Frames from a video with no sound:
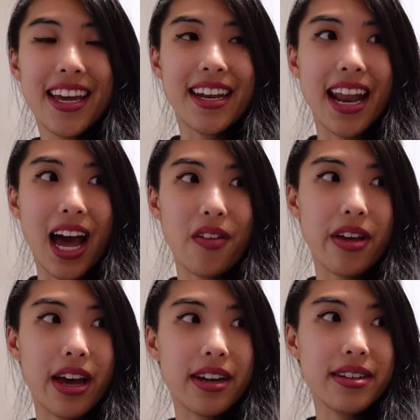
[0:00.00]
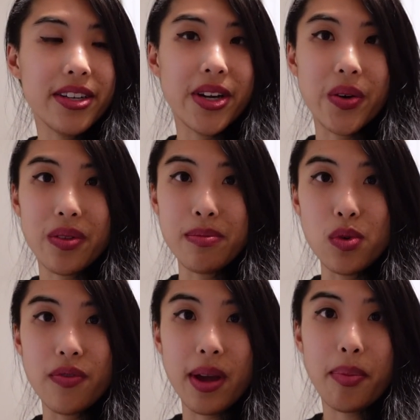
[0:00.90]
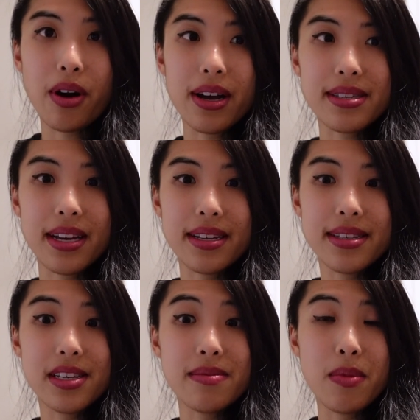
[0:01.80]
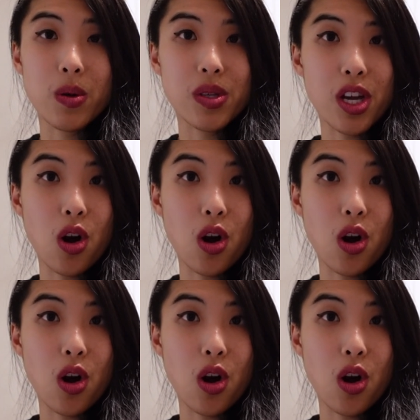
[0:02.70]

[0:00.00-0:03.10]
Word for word: now that, you know, the moving process is mostly